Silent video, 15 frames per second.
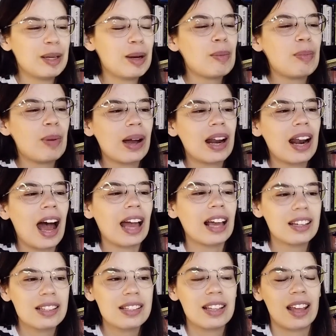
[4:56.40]
But I
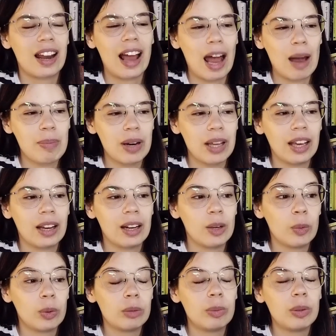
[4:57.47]
could see that happening and
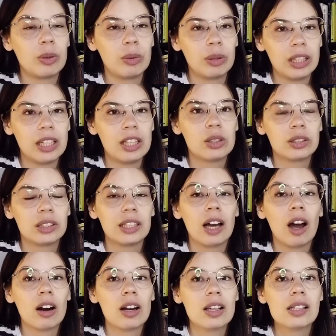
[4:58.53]
it would be really interesting.
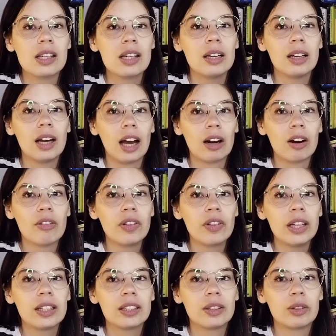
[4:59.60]
Honestly, I don't
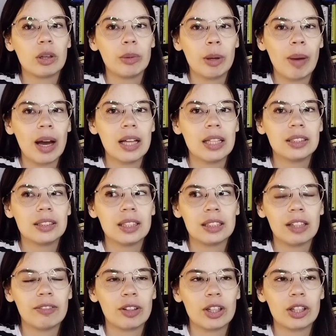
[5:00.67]
think Criminal Minds
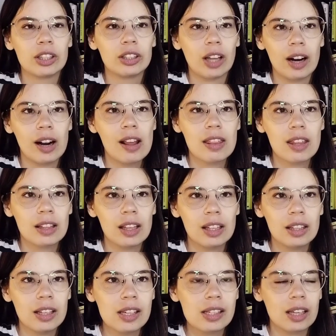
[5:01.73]
has ever done anything like
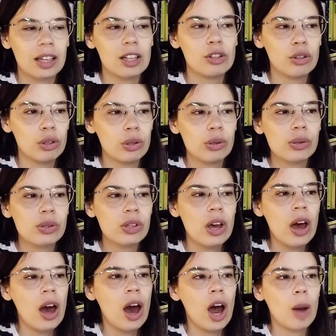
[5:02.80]
this, like introduce
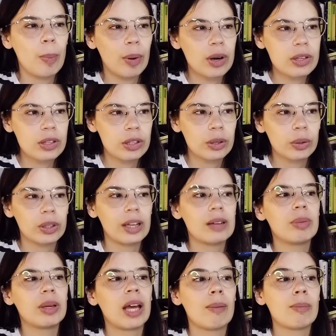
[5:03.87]
a person who
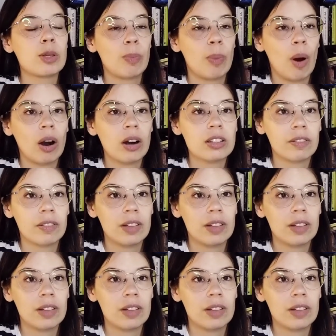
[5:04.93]
then becomes part of the